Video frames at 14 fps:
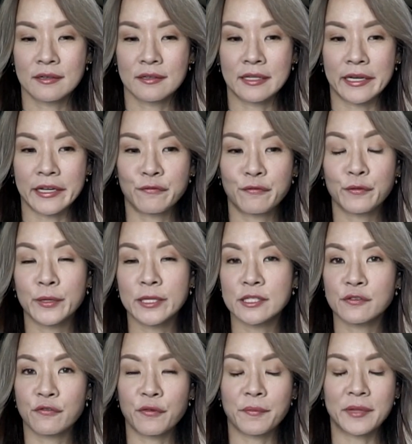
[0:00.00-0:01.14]
like
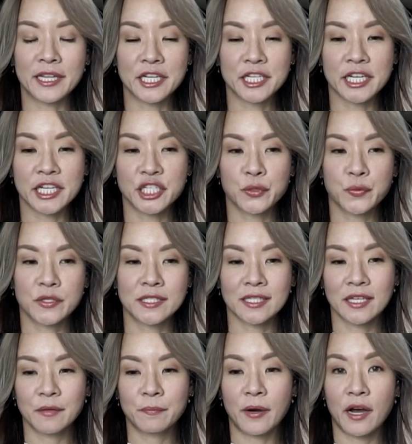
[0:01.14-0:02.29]
influencer from Malaysia, and she was
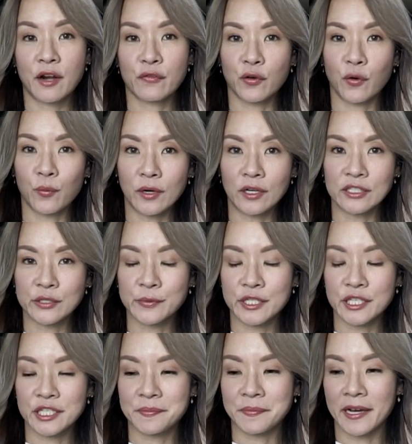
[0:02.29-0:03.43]
singing Part of Your World, which
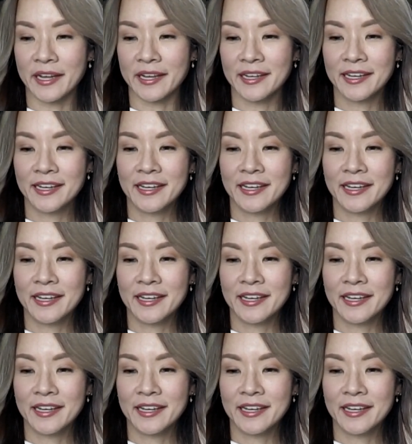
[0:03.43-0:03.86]
is by,